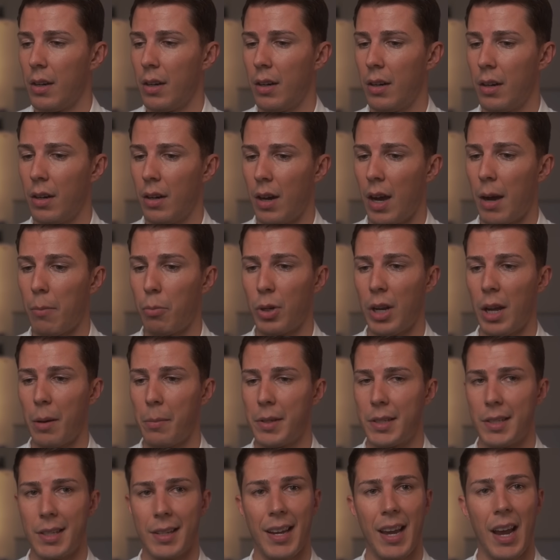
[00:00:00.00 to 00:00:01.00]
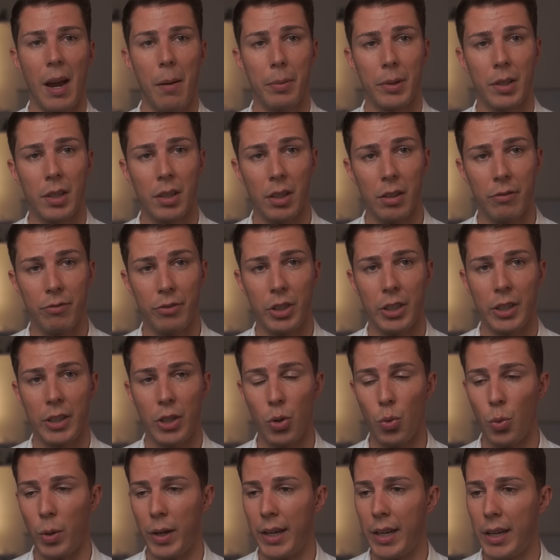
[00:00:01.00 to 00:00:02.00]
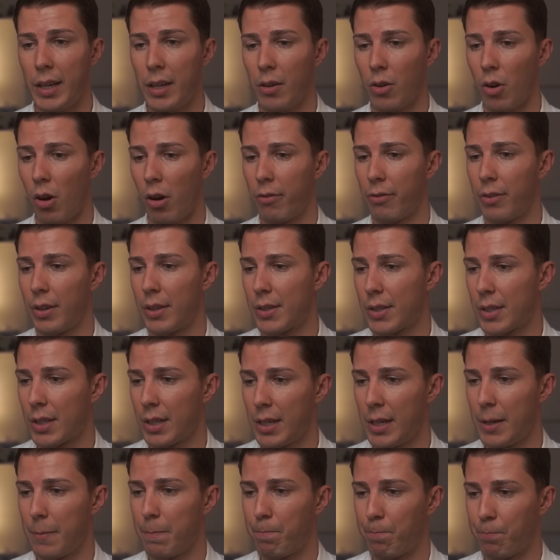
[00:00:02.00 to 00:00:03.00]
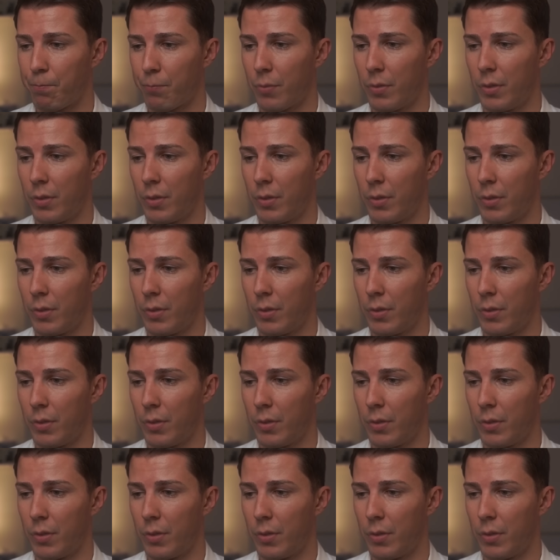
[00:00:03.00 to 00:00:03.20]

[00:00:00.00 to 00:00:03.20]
Abu Dhabi is the capital of the UAE, obviously.